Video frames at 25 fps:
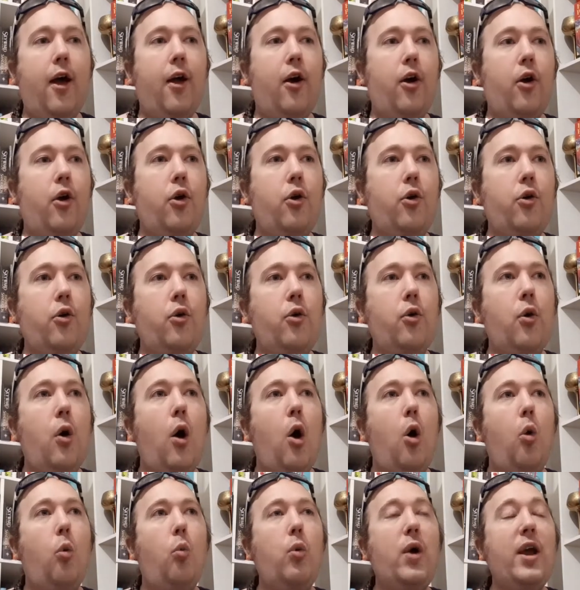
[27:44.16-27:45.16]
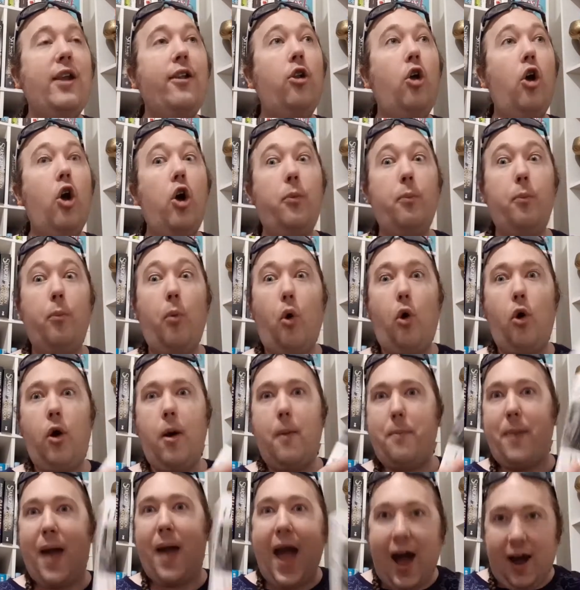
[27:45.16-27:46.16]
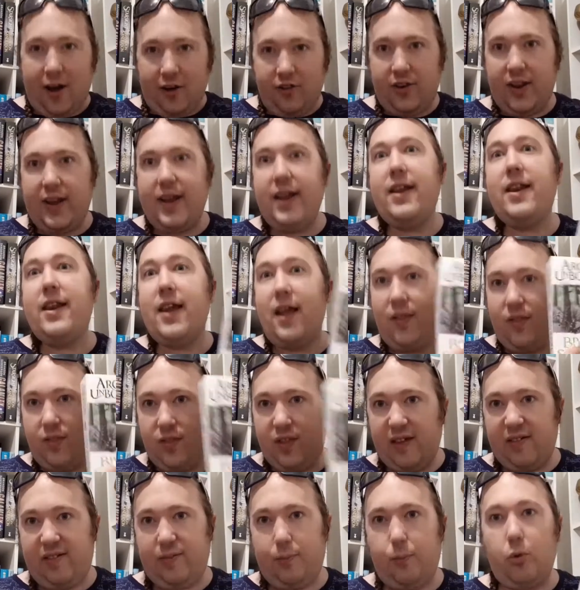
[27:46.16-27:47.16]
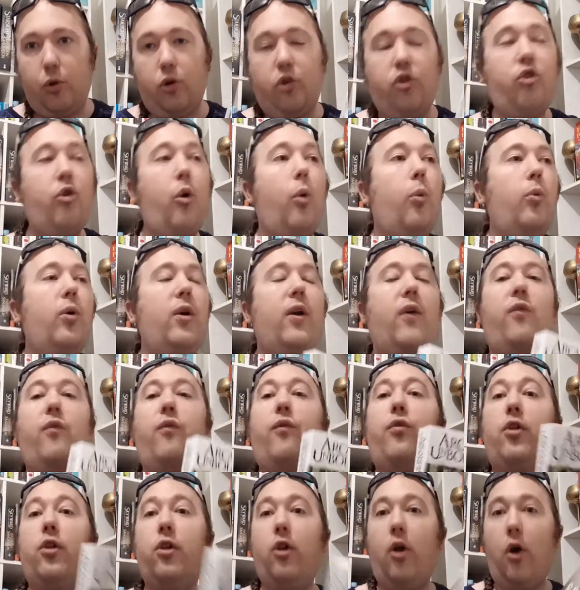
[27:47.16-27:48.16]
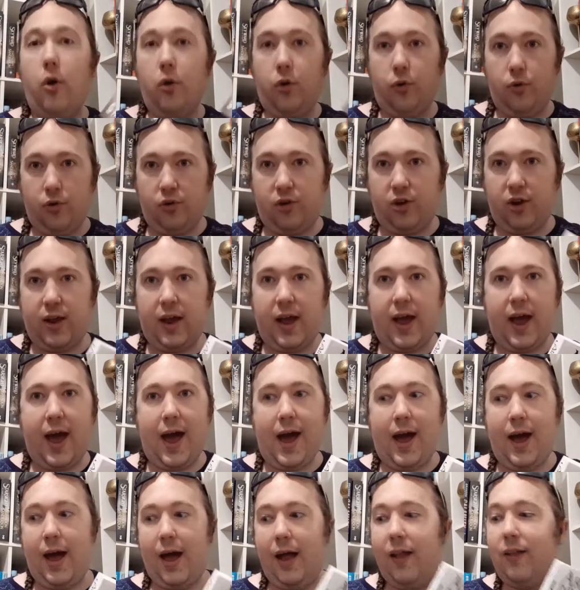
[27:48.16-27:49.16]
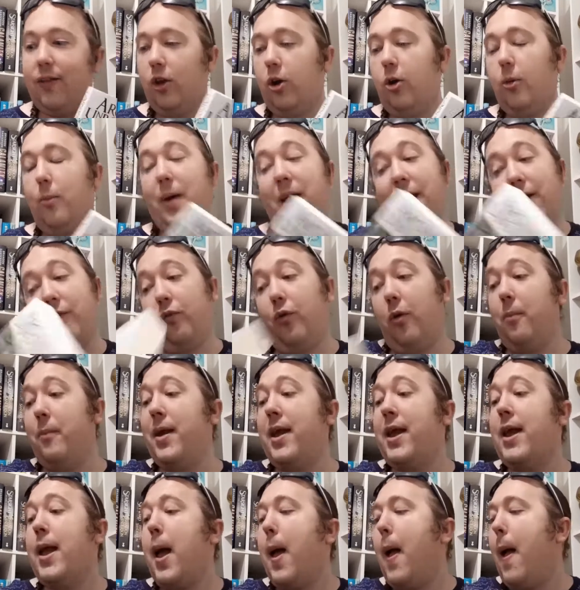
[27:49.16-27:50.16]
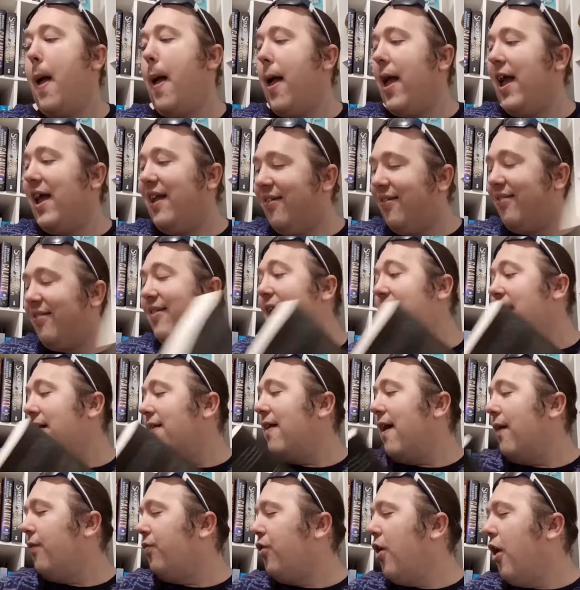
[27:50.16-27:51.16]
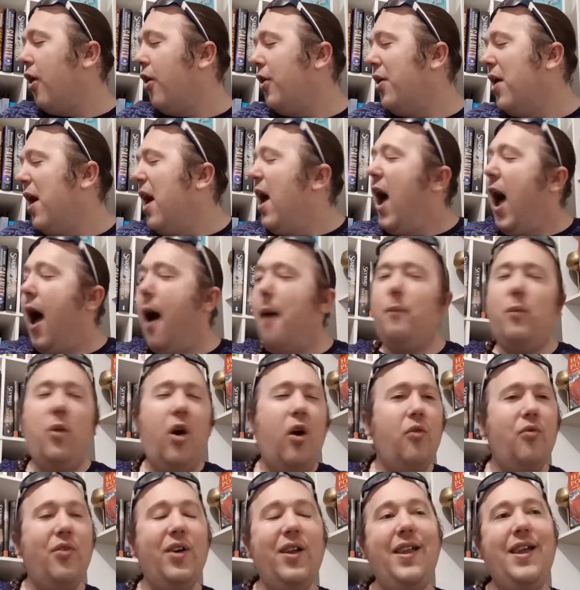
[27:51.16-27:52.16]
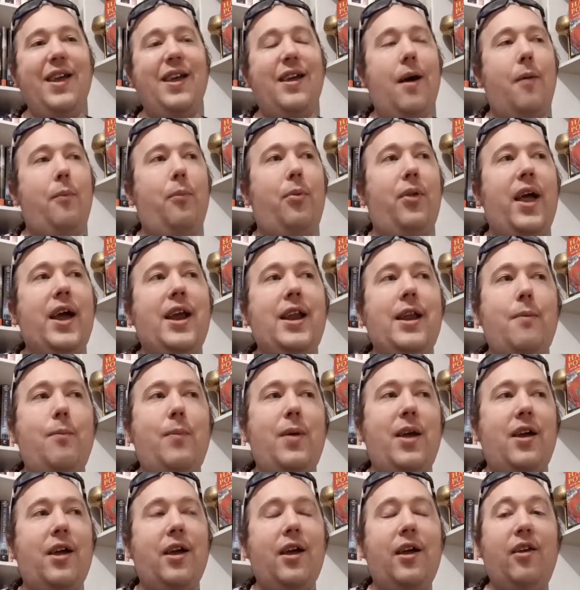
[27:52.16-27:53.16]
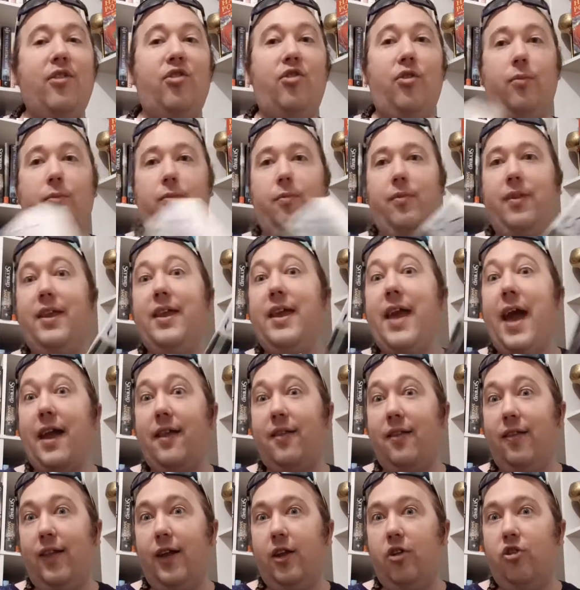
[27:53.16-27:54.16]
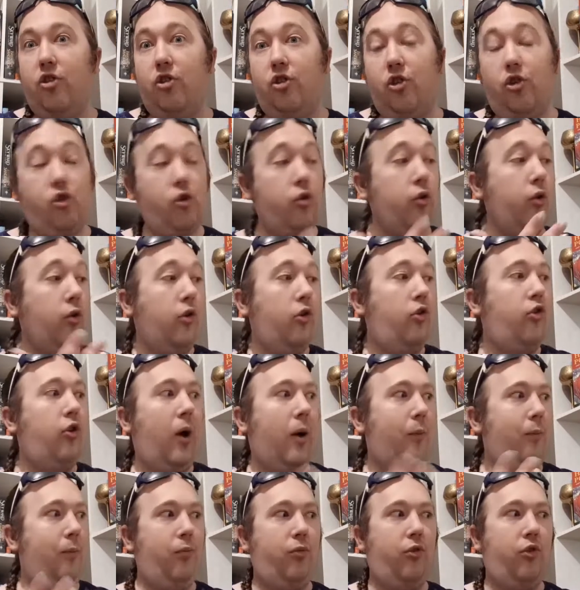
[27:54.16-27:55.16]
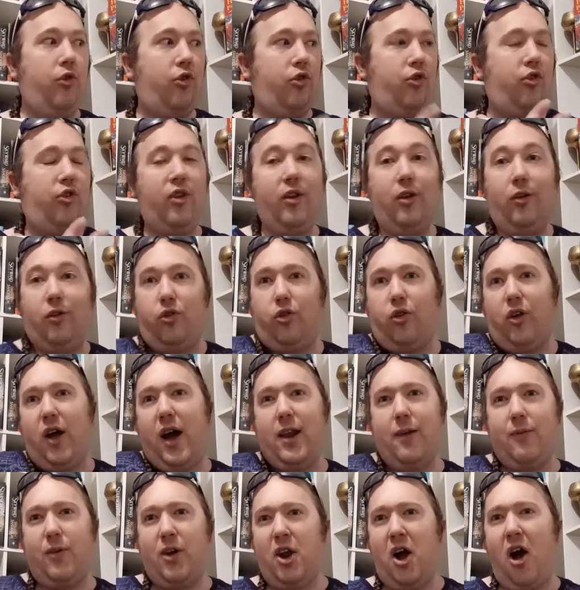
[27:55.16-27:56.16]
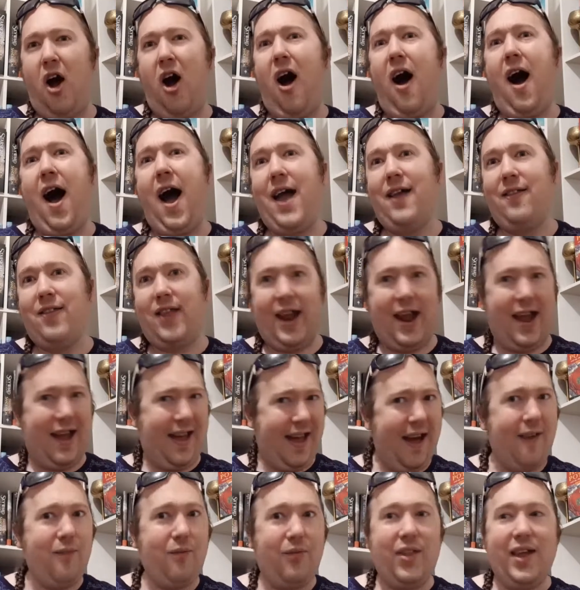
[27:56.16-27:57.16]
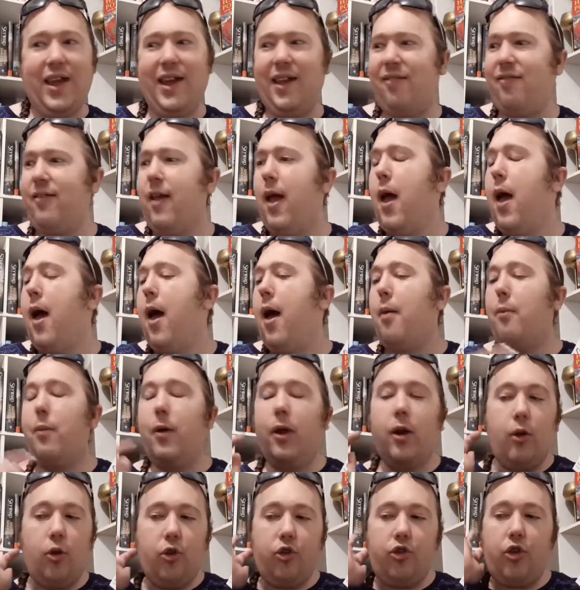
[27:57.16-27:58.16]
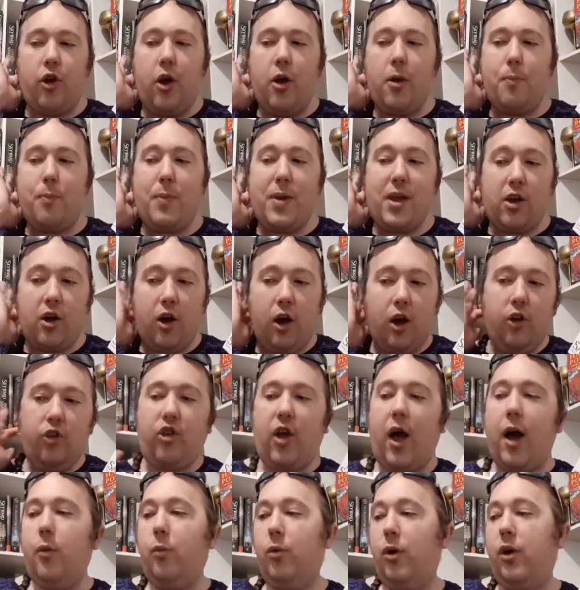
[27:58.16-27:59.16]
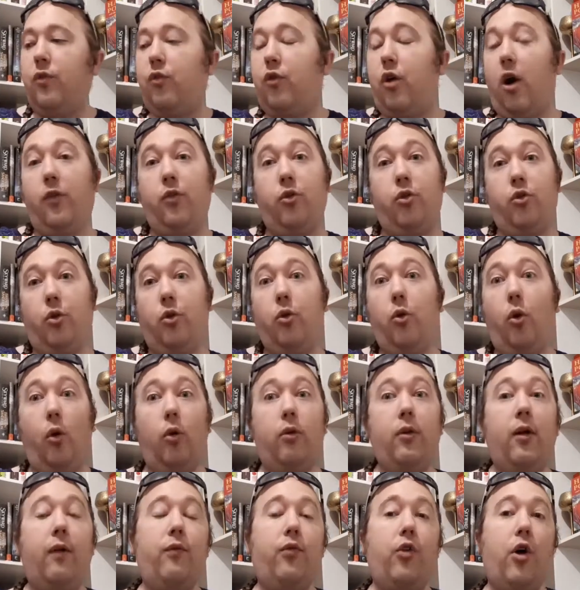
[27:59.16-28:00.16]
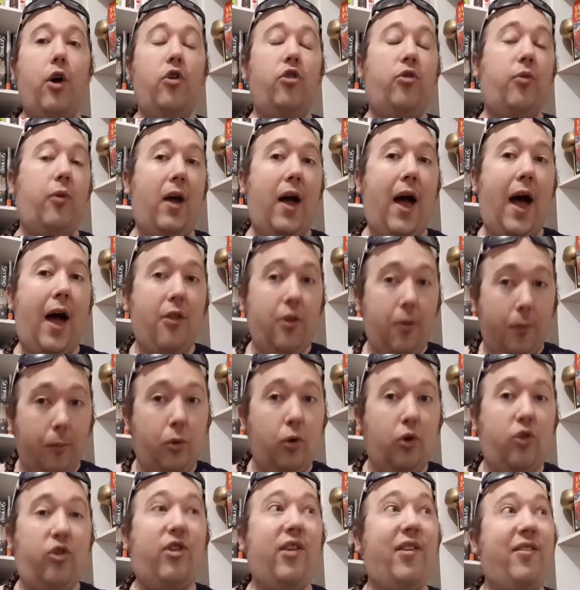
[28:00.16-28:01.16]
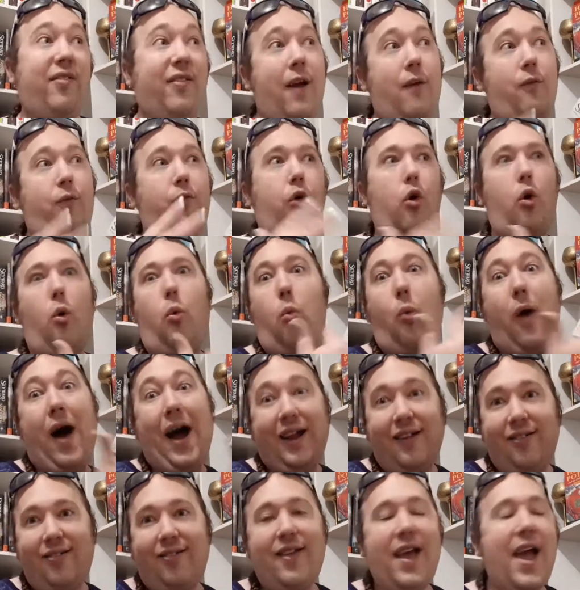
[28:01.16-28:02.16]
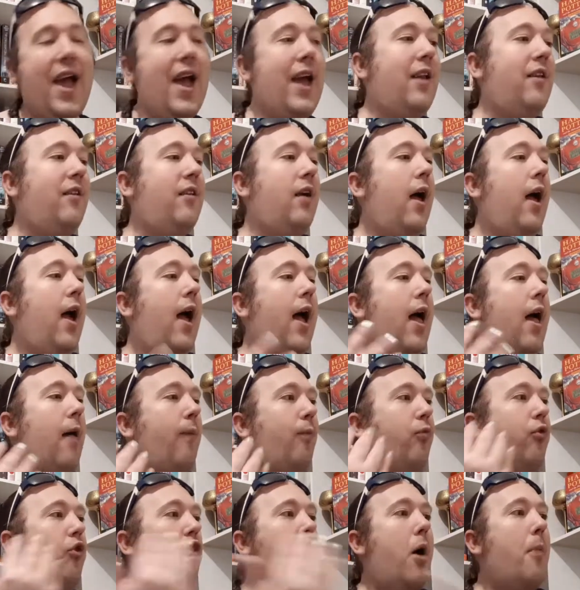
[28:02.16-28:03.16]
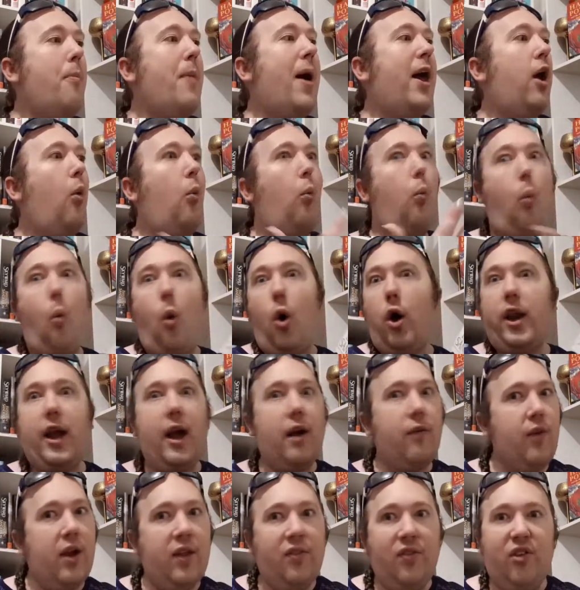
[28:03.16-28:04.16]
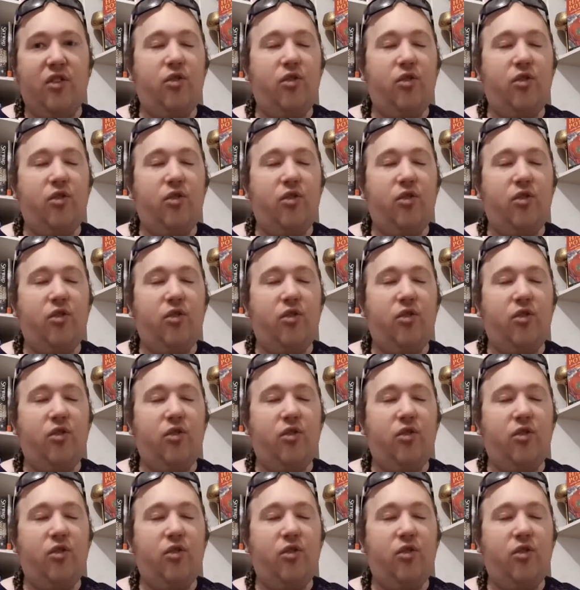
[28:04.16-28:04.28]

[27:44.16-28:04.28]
who we learn more about in this book, so it would have flowed uh, a little better for me. In saying that, though, I'm not really complaining because, yay, the legends are true, so I'm still kind of on a high that I have this, but also because I would have gotten through all of those other books except for White Sand, no matter what I read in this